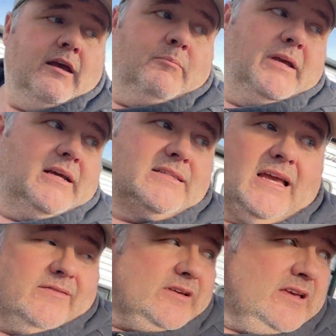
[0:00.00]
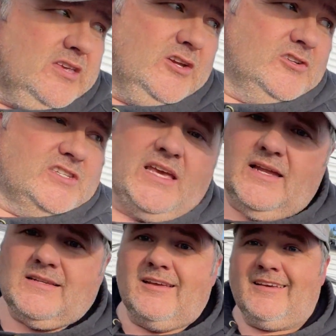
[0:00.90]
because I have a huge
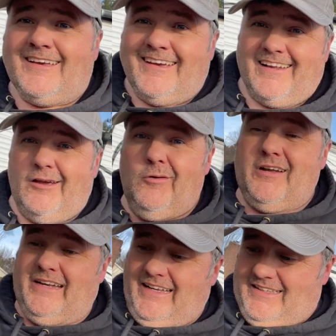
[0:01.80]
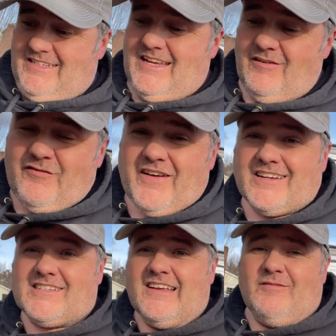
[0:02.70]
dent and I wanted to get the dent
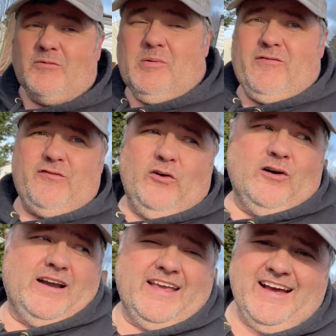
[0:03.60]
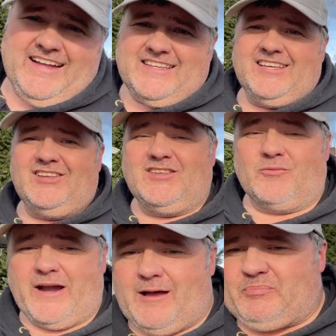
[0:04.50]
fixed before I got the
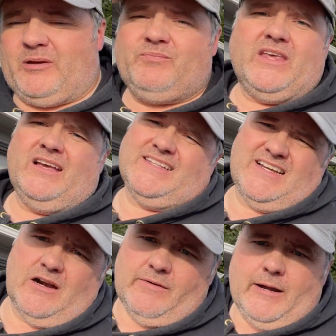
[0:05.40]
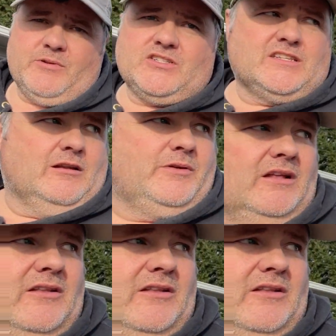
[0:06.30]
wrap. It's not a wrap, it's just going to be a